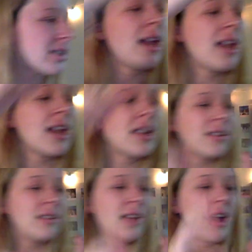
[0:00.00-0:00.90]

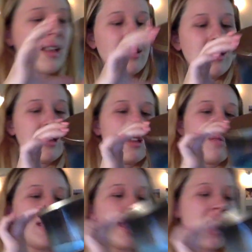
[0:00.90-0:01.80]
And lastly,
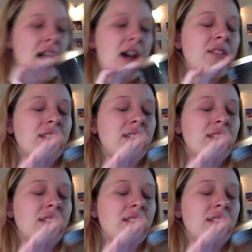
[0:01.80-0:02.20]
we have